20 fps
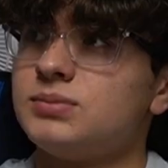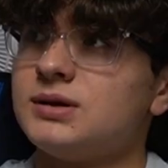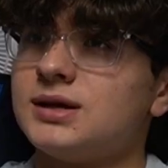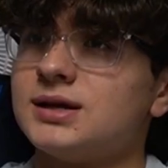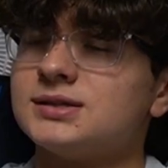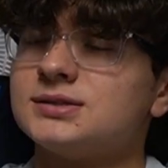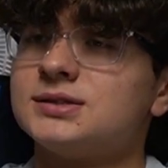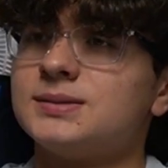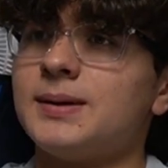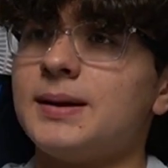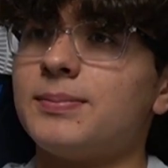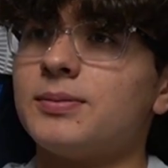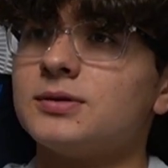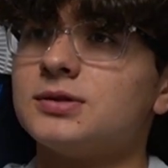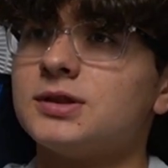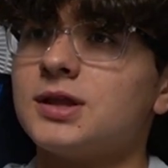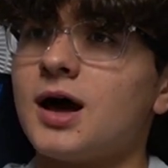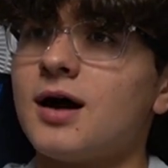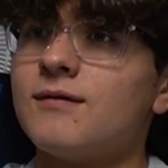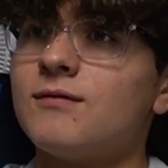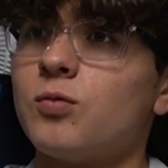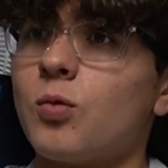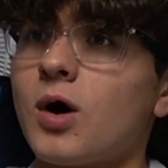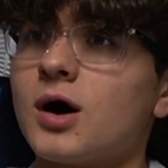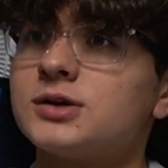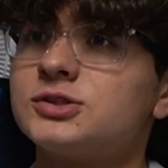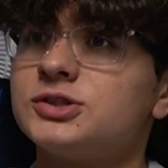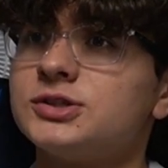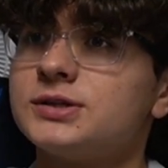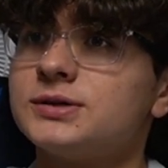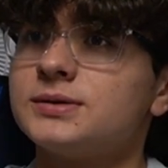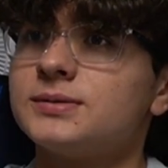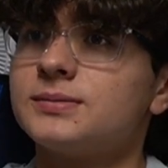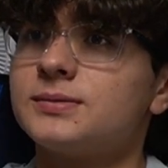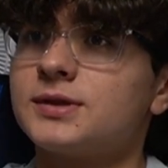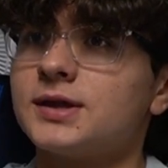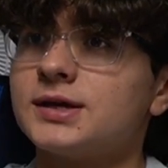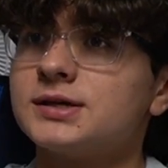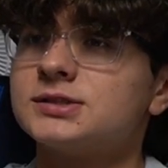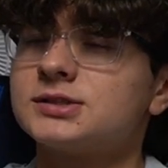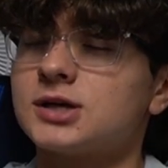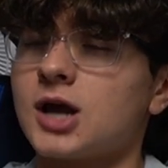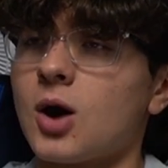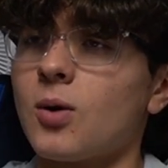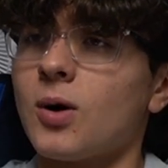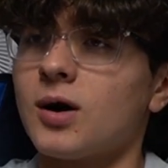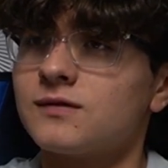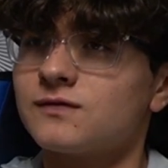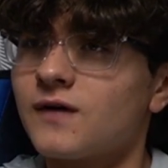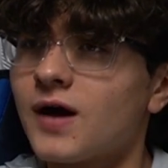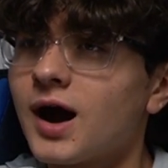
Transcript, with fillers: Because it's because people, people like watching things go on